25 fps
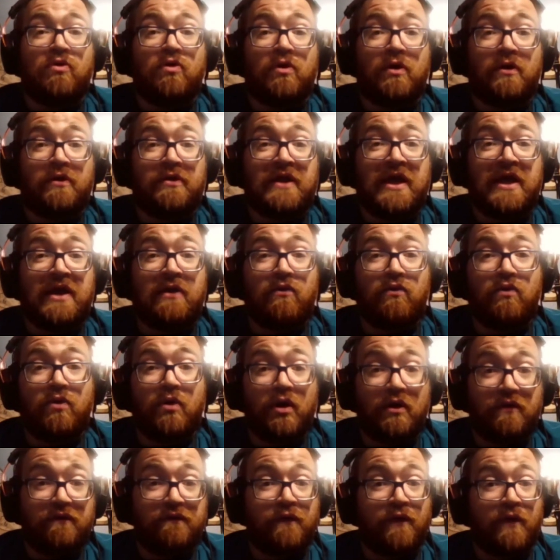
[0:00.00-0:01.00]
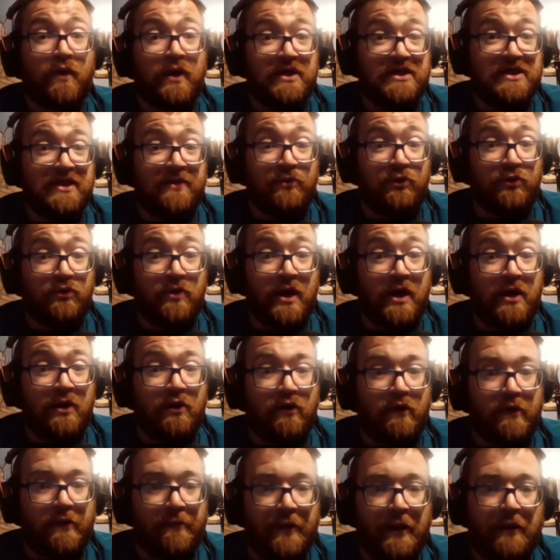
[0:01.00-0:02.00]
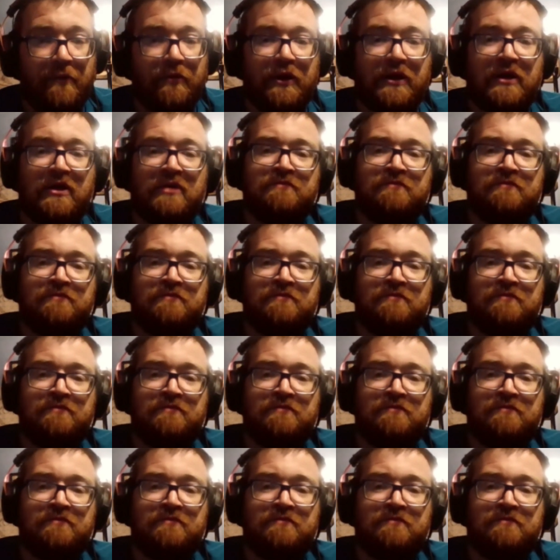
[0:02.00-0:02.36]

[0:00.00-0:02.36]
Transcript: than it would for a Democrat or Republican.